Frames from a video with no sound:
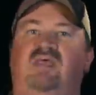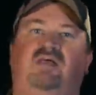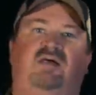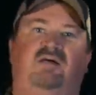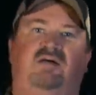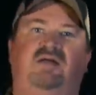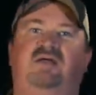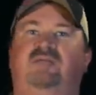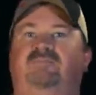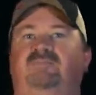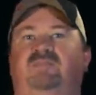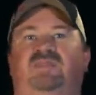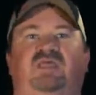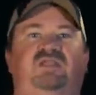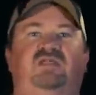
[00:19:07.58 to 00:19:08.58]
All right,
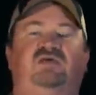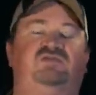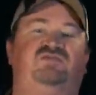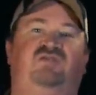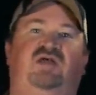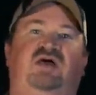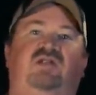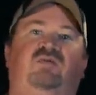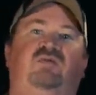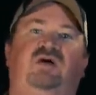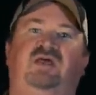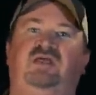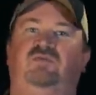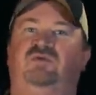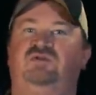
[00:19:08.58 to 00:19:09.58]
that duck's flying
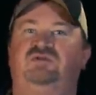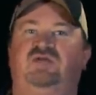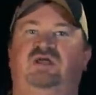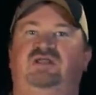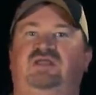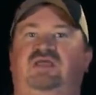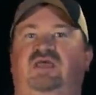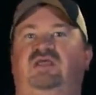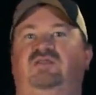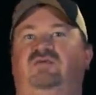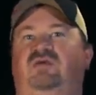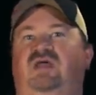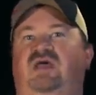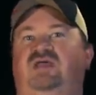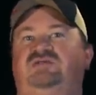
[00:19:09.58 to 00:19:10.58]
away. We're trying to gain the
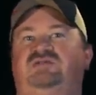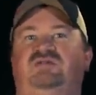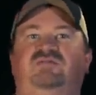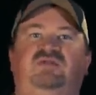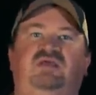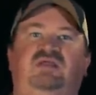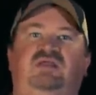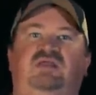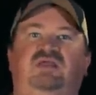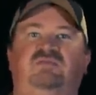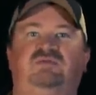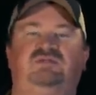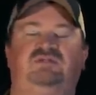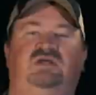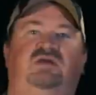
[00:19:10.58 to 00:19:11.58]
reaction of getting him
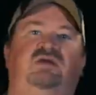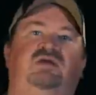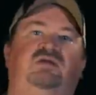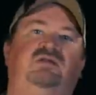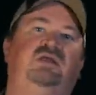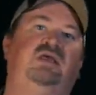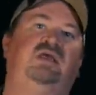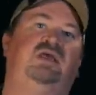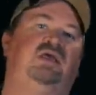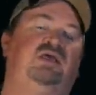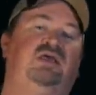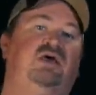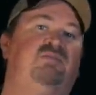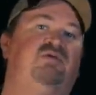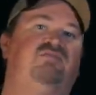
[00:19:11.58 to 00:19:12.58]
to turn and
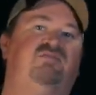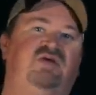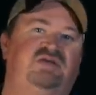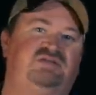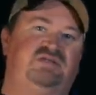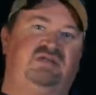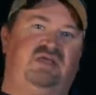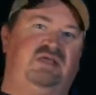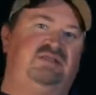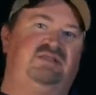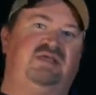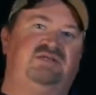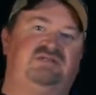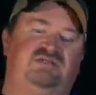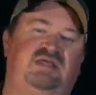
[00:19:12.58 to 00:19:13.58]
come investigate
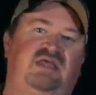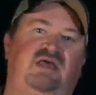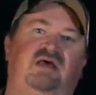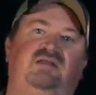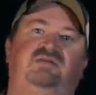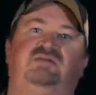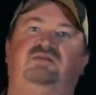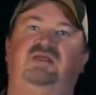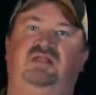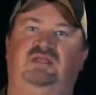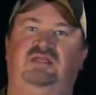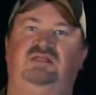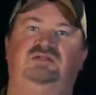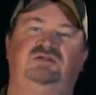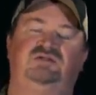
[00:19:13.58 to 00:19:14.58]
that sound that
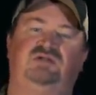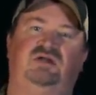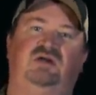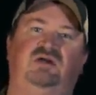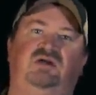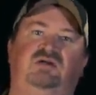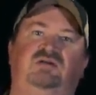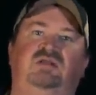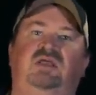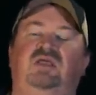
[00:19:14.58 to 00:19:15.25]
he just heard.